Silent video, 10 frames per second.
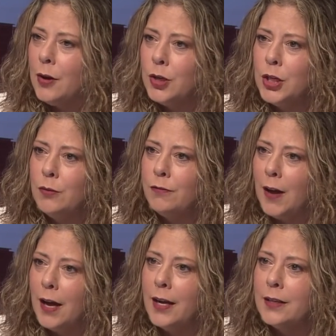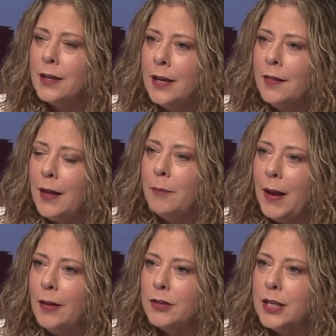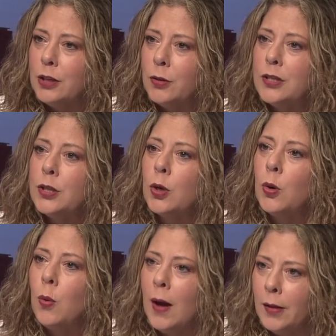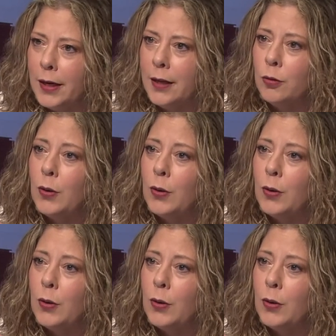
How do you find that balance to increase the quality,